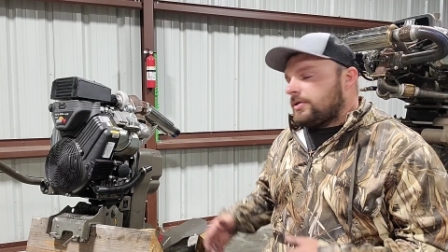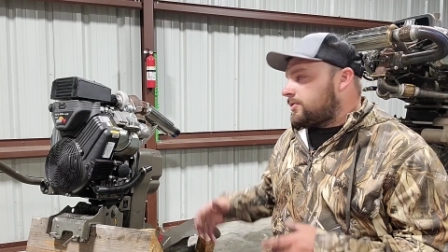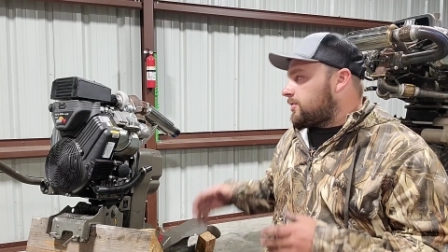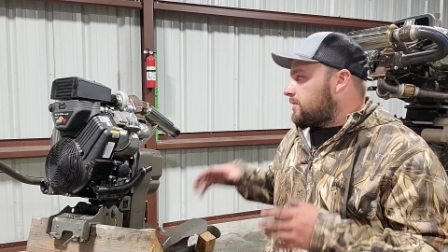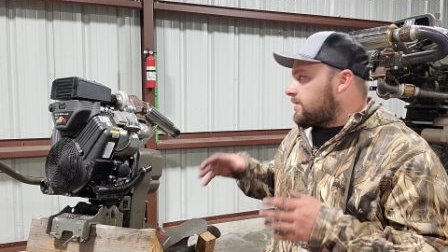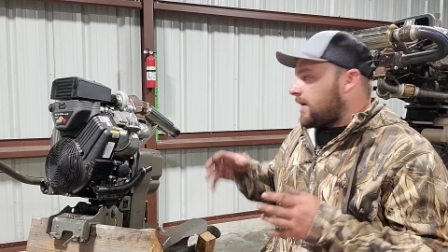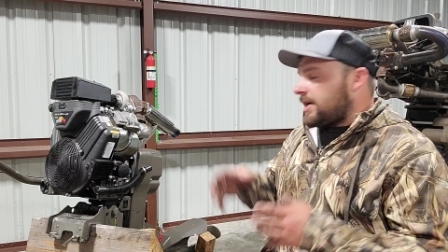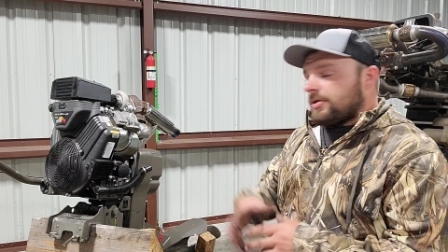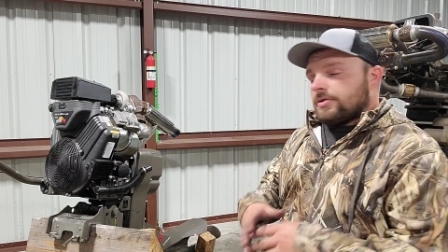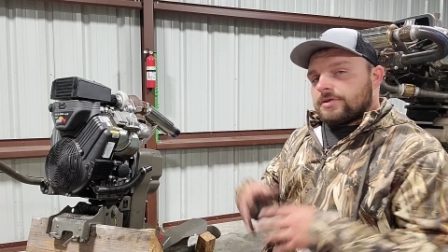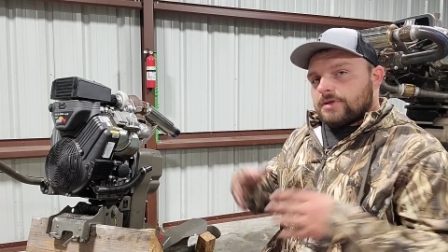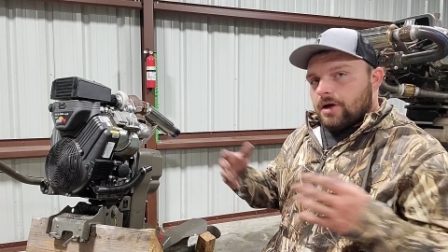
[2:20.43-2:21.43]
You just
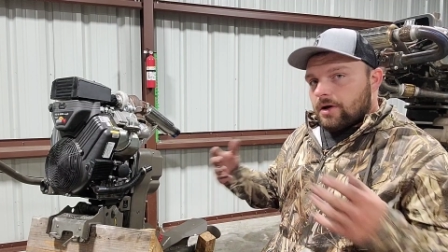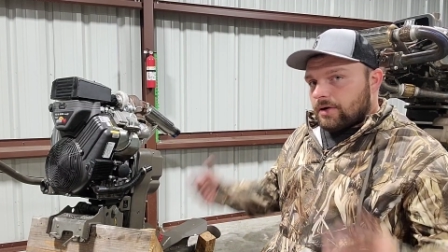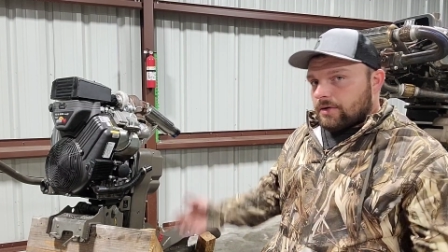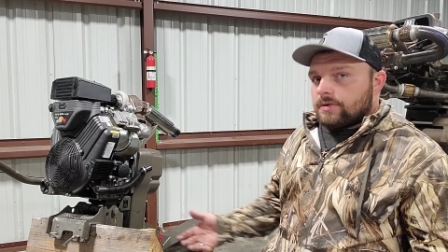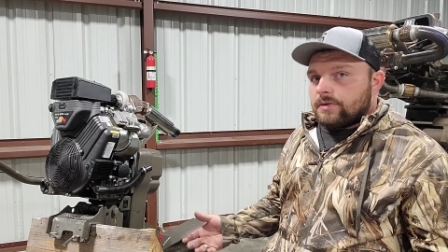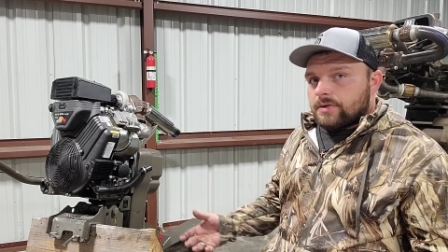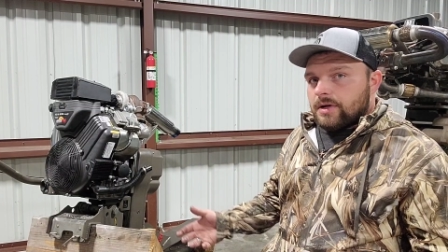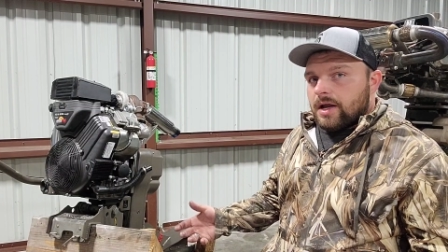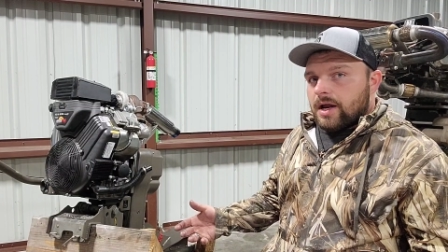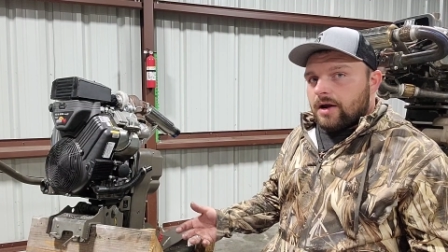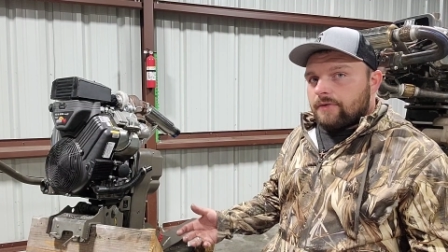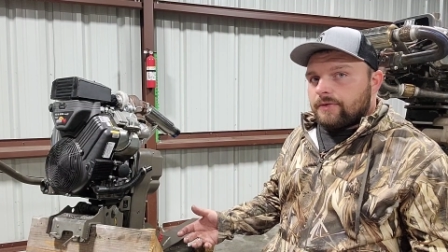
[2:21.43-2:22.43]
take your stock
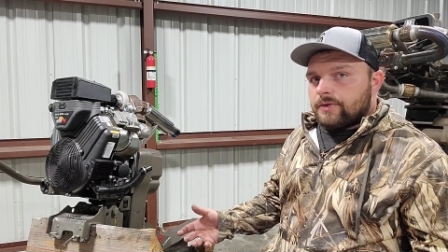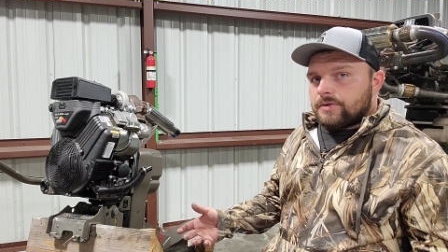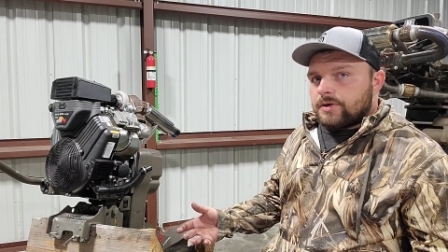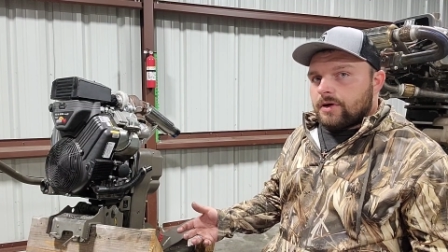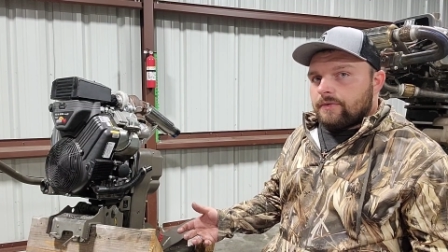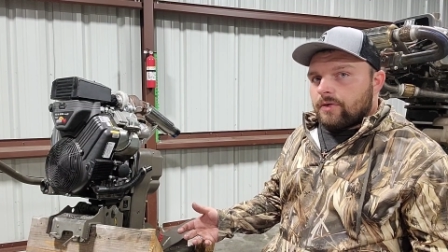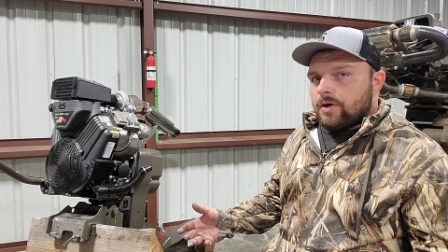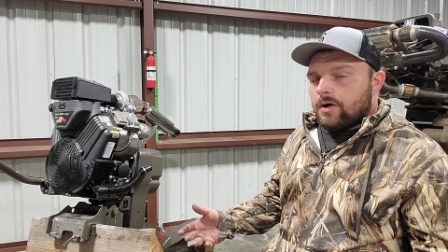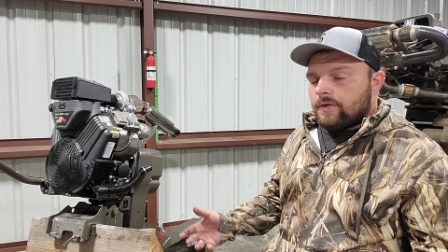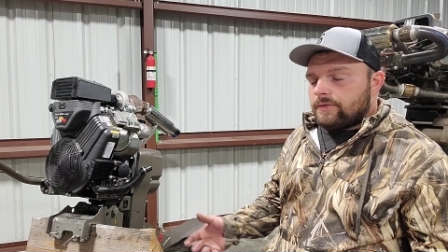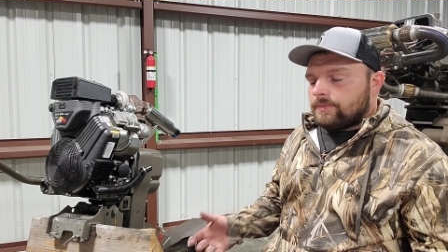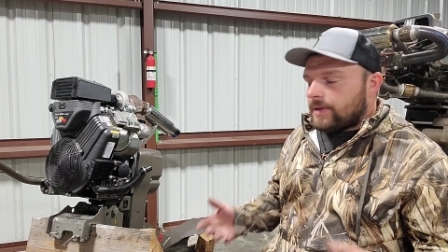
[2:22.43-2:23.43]
air filter cover
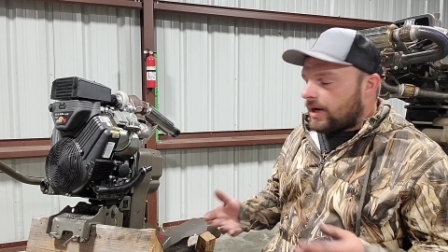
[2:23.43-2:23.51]
off,